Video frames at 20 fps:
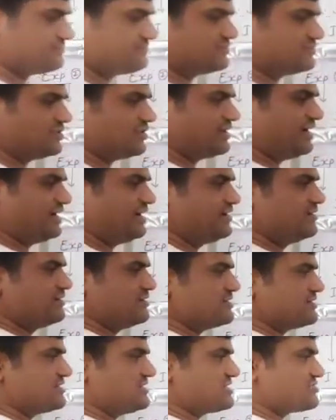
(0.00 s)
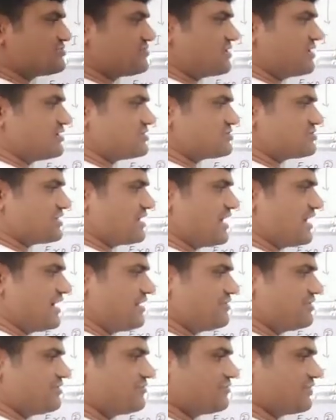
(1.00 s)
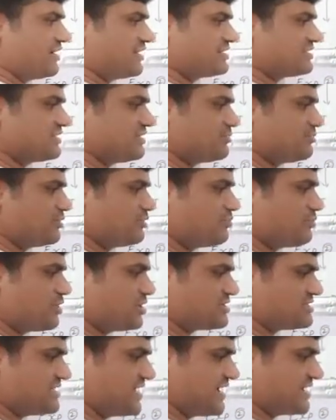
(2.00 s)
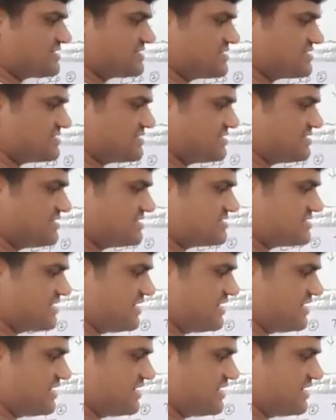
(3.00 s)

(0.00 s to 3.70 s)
Okay, this one also having, for example, pass axis in this